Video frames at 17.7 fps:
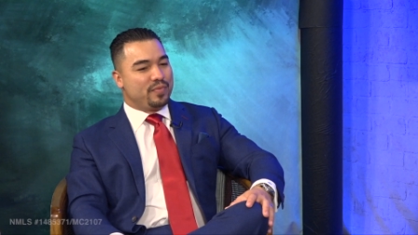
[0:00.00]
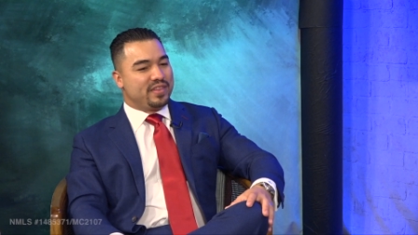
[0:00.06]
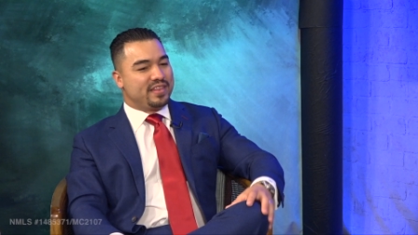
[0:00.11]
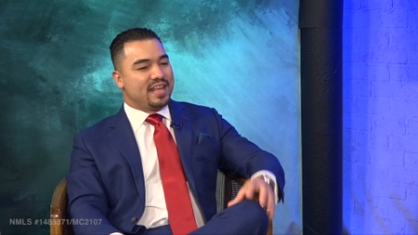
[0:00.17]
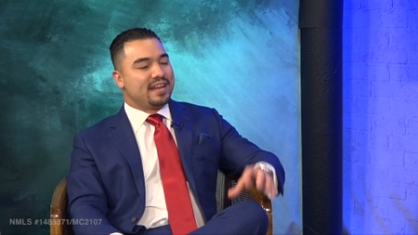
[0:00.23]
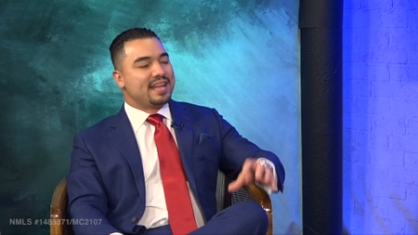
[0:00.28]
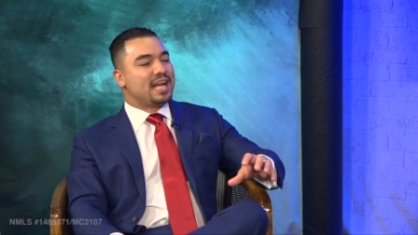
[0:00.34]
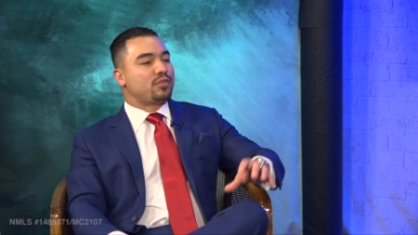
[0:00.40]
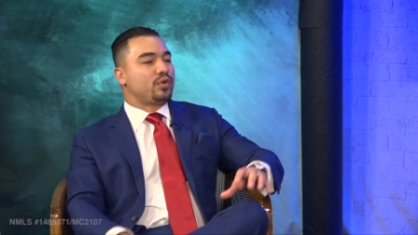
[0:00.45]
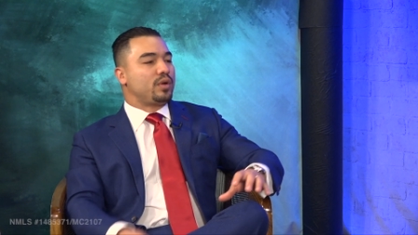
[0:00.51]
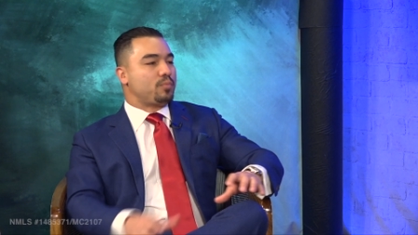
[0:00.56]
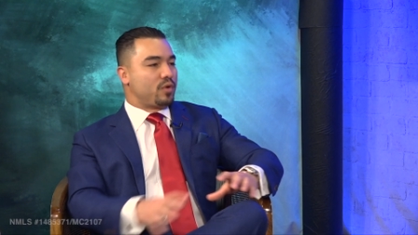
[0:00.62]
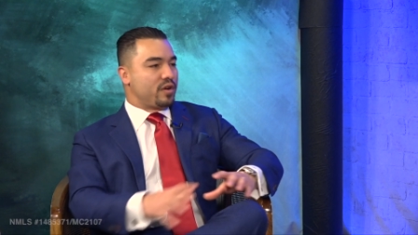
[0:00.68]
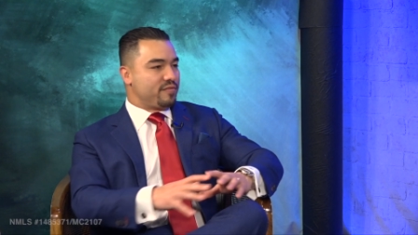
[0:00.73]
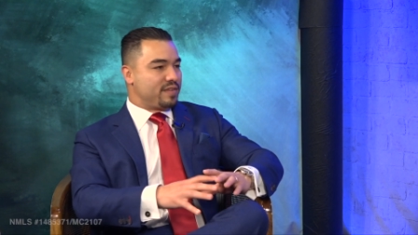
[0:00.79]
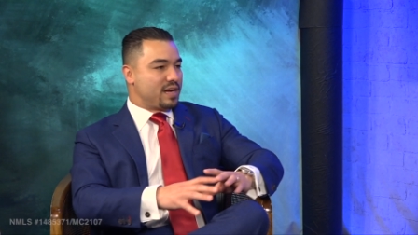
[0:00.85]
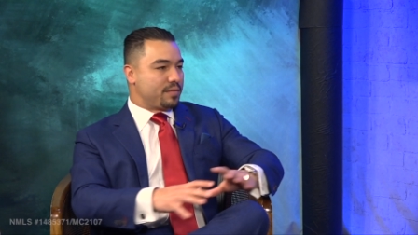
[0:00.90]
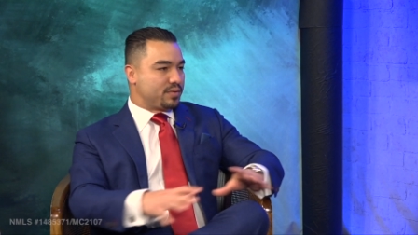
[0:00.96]
then that
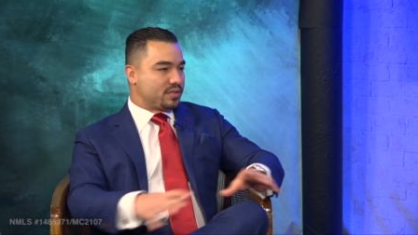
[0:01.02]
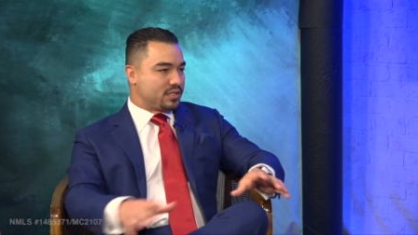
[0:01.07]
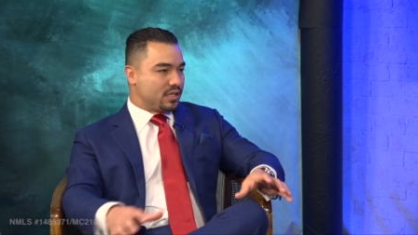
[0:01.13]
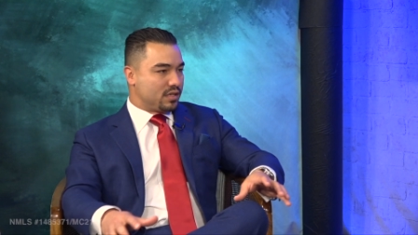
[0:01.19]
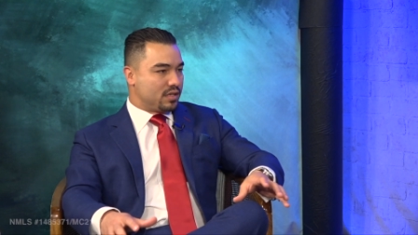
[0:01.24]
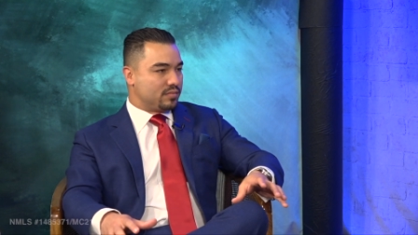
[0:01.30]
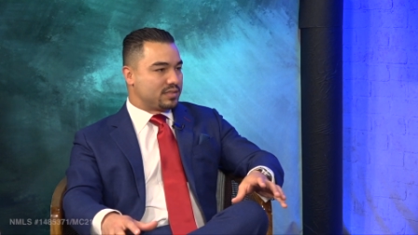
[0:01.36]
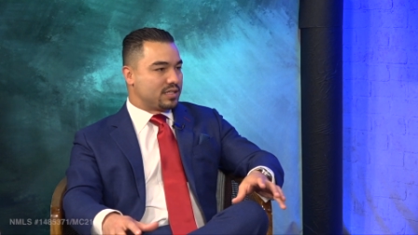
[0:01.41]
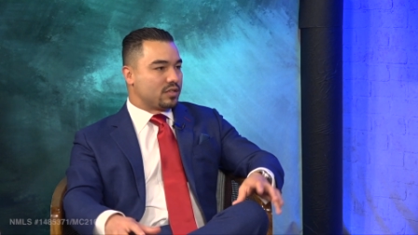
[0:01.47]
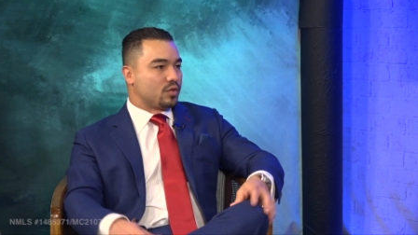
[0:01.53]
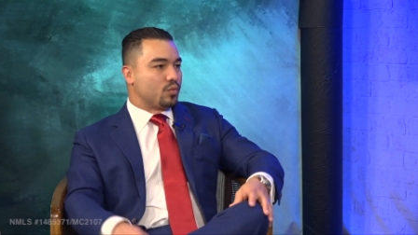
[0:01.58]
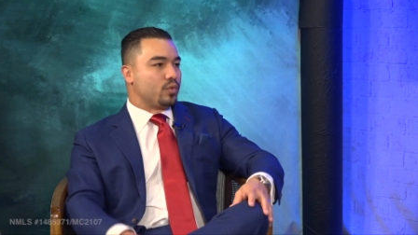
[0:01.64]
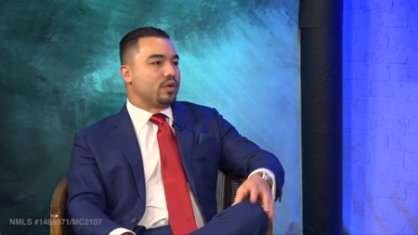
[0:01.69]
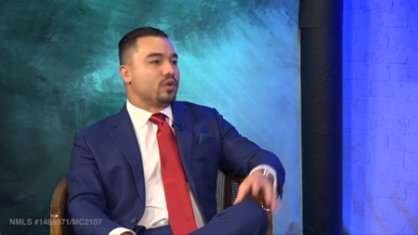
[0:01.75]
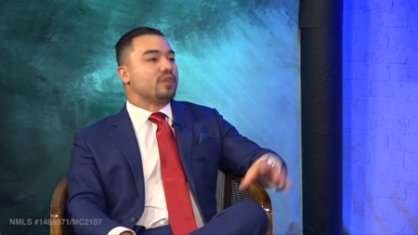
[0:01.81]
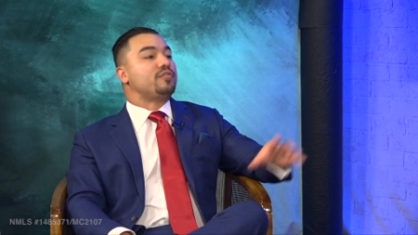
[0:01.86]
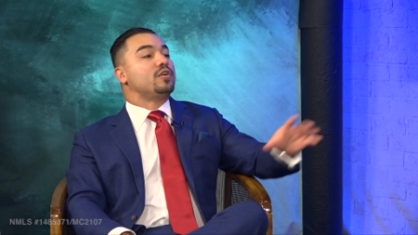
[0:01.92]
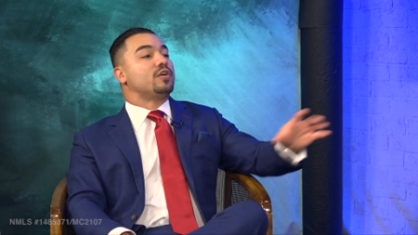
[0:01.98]
3.5% comes out the
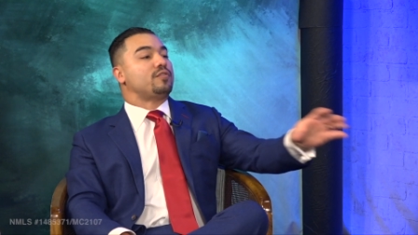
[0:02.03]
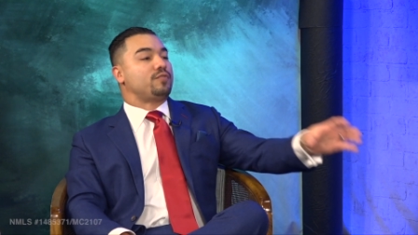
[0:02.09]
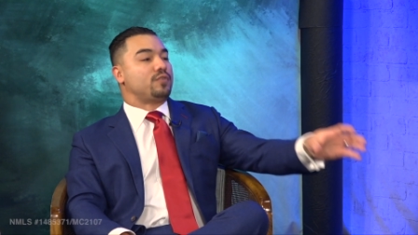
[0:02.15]
window if you're a